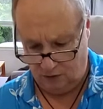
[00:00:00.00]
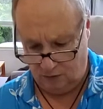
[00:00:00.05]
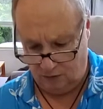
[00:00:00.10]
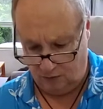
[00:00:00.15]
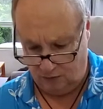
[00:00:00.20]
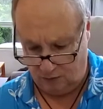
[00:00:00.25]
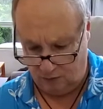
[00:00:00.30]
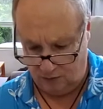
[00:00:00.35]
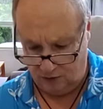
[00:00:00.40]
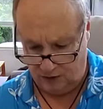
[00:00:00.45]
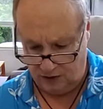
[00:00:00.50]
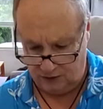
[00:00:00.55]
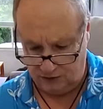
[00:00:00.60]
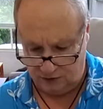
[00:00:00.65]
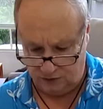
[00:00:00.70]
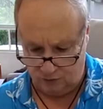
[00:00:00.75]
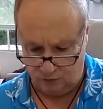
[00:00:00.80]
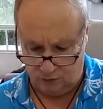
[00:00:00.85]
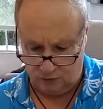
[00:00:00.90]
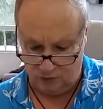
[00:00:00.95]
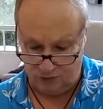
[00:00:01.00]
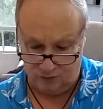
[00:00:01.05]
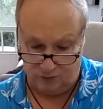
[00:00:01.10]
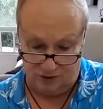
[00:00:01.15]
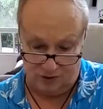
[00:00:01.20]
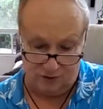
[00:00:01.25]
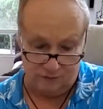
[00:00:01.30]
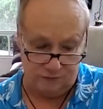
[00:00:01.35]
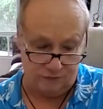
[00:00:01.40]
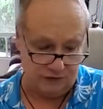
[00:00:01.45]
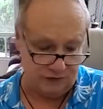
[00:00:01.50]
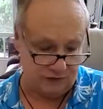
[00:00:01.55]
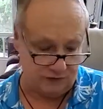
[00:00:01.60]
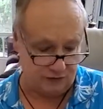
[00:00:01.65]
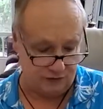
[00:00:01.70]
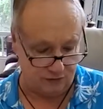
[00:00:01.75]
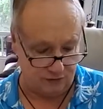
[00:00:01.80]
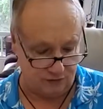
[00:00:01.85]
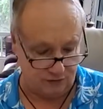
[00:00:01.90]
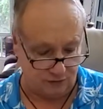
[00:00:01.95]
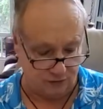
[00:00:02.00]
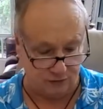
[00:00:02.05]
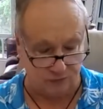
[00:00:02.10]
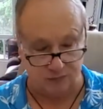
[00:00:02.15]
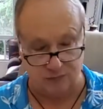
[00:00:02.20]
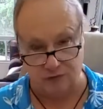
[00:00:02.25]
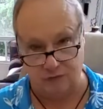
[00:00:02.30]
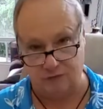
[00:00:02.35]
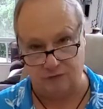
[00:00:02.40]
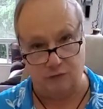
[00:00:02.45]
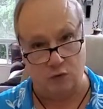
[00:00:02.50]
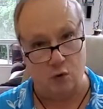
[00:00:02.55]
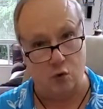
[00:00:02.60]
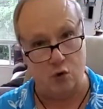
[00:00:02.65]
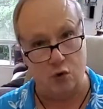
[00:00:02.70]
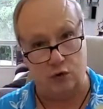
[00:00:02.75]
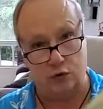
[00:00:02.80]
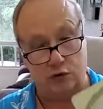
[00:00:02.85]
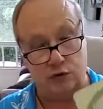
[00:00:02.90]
maybe that's someone you manifested during, before